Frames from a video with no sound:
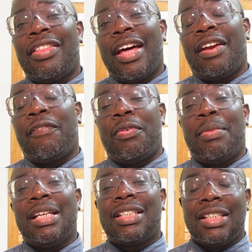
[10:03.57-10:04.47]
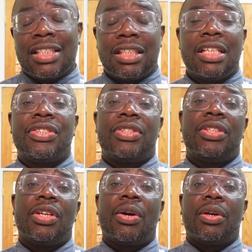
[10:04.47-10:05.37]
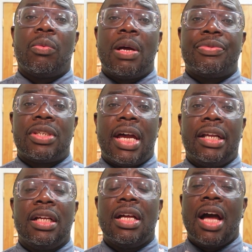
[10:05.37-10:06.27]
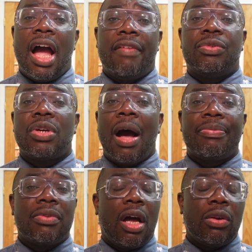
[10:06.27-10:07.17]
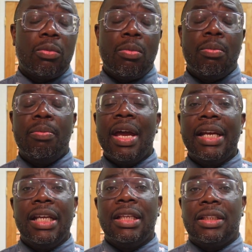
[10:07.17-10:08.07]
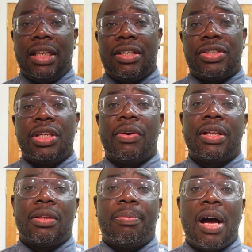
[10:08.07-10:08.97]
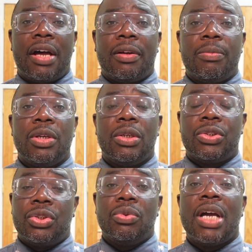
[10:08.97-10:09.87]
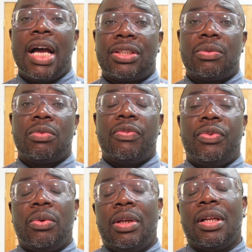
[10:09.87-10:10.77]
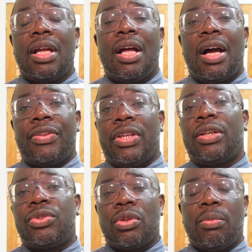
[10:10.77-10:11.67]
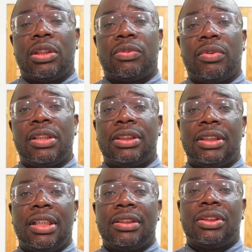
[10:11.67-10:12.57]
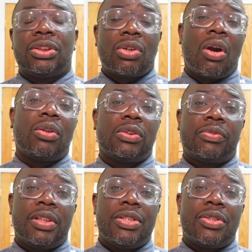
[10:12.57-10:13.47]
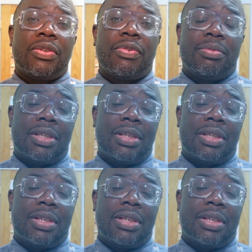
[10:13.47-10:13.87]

that information is listed there on the website. I've dropped many links here at the bottom so you guys can review it. I thank you so much for listening. This is Carlos Fraser from